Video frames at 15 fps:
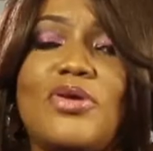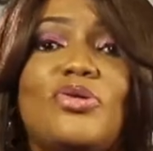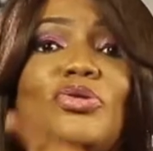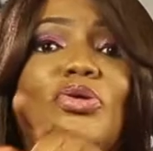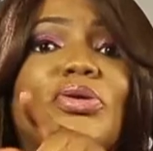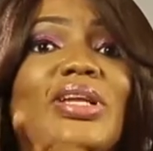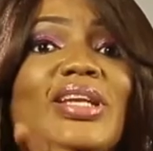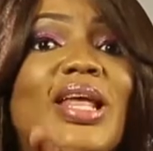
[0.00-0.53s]

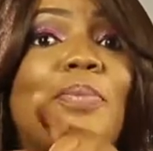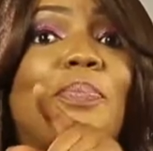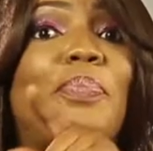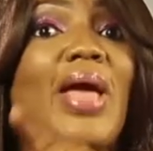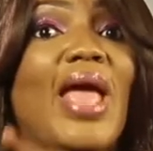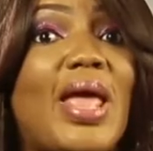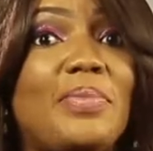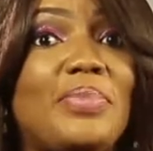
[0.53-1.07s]
You didn't
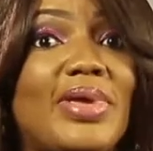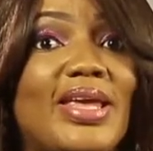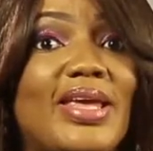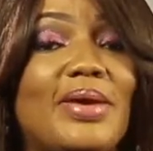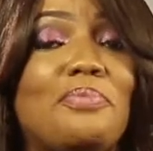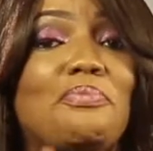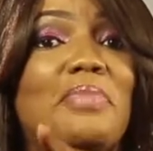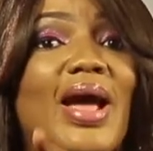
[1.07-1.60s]
pay
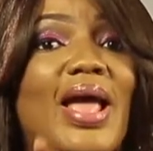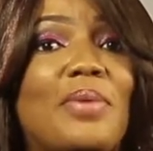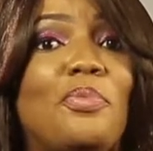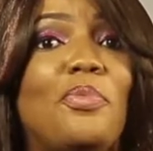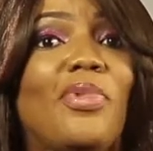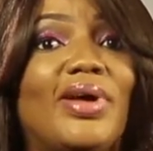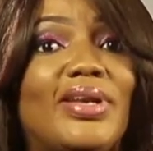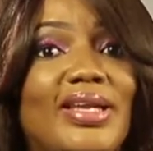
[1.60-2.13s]
me my
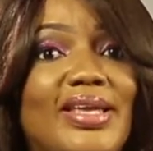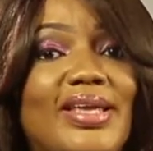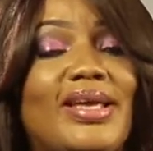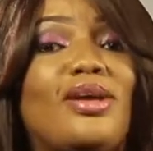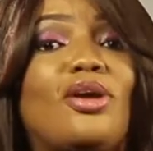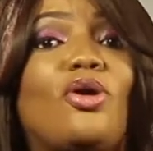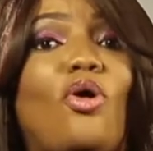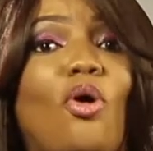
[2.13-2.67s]
money
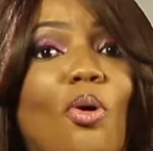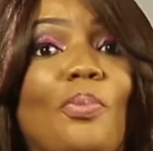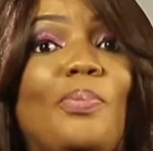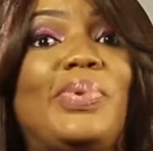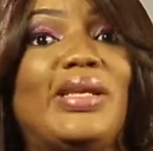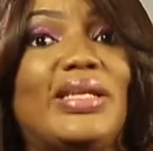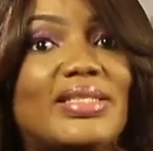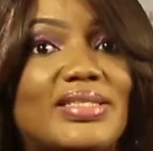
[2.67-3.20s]

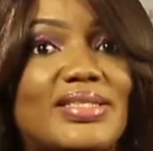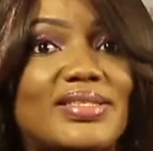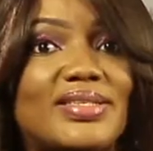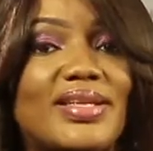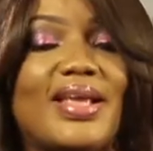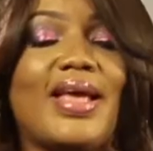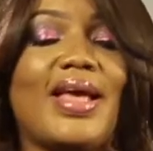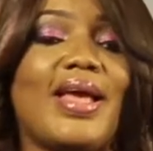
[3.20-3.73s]
complete.
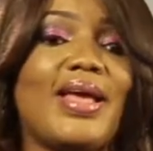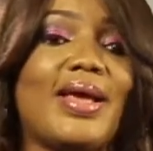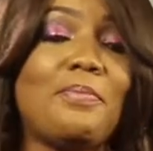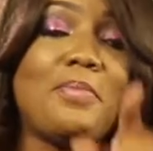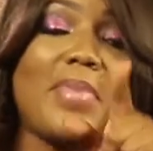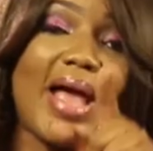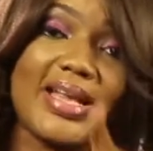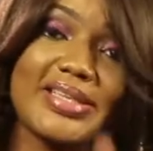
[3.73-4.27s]

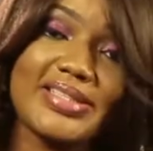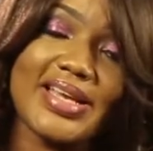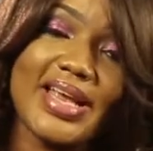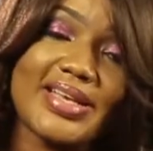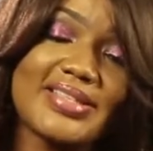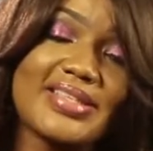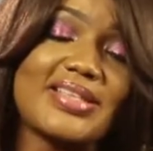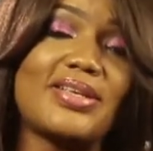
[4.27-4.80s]
My
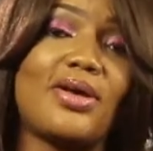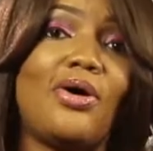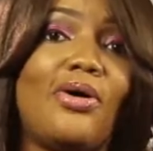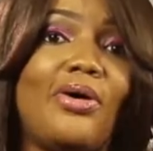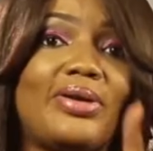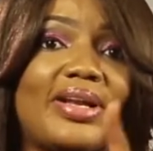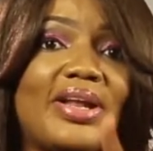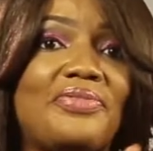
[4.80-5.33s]
check says one
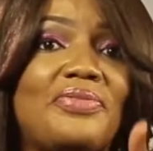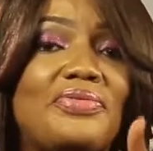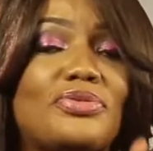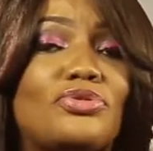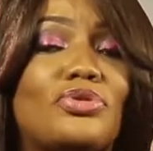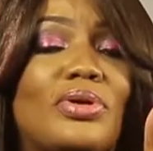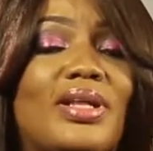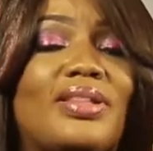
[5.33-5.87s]
hundred
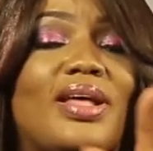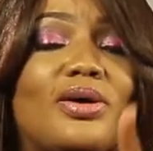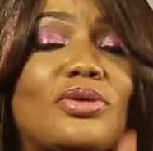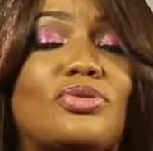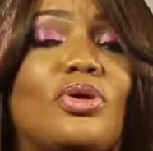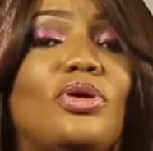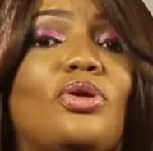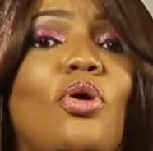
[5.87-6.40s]
fifty, two hundred
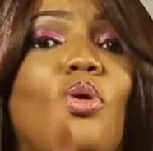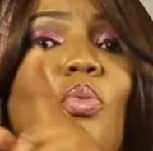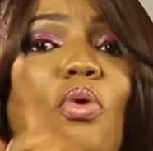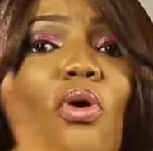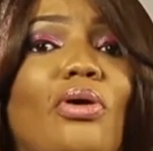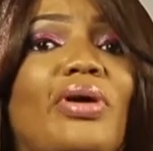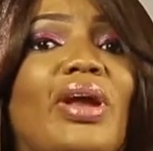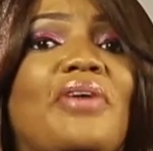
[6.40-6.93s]
thousand,
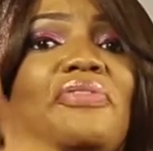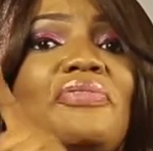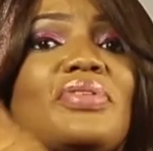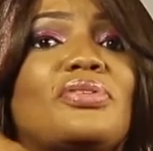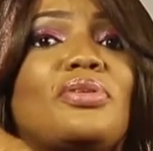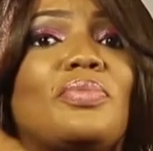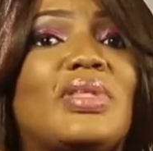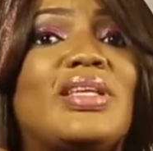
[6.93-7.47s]
one hundred
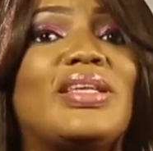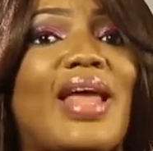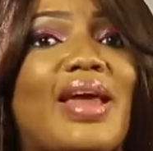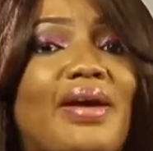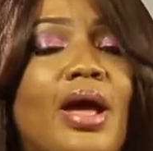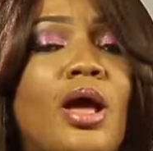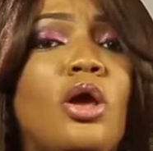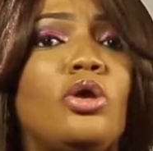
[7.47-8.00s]
fifty something
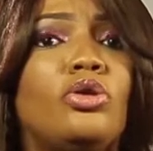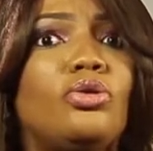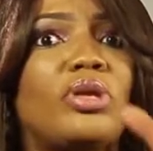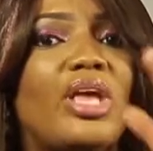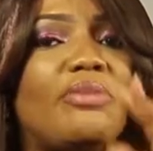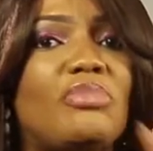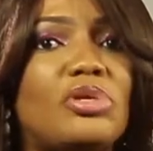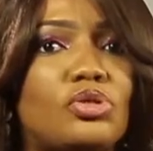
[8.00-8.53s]
naira. You
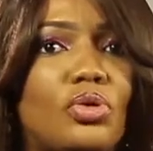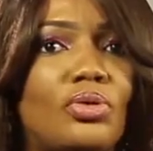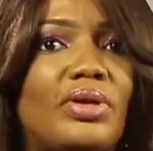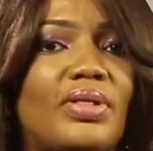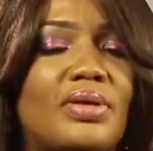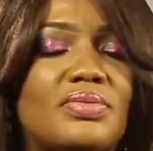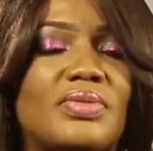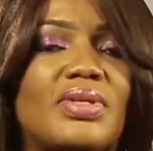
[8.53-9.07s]
gave me two
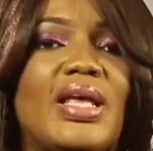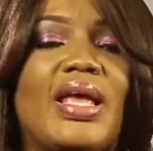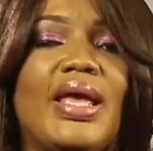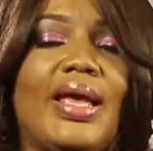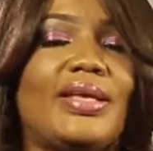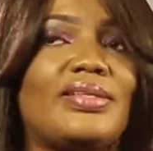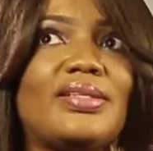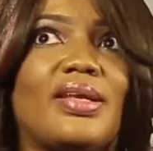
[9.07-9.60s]
hundred thousand.
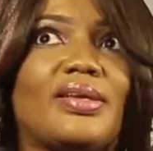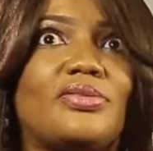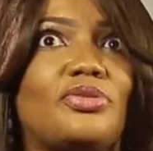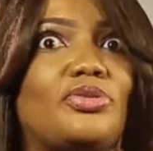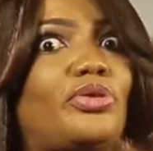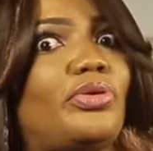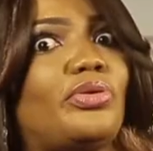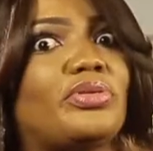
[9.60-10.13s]
He said,
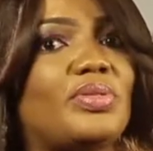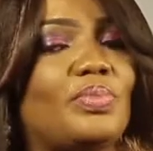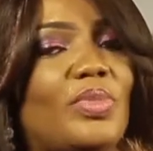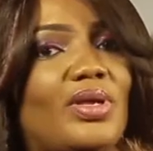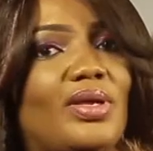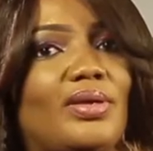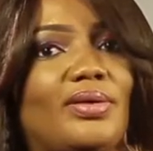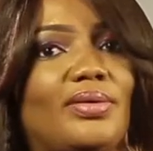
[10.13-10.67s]
excuse
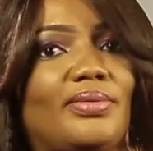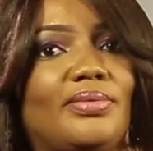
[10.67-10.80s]
me.